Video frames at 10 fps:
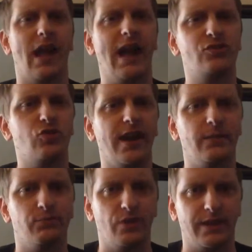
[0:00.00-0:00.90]
I try to
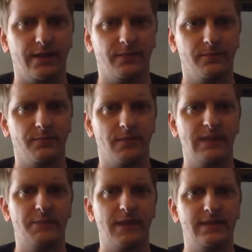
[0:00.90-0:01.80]
bring it
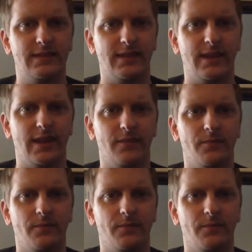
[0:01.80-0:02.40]
as best as I can.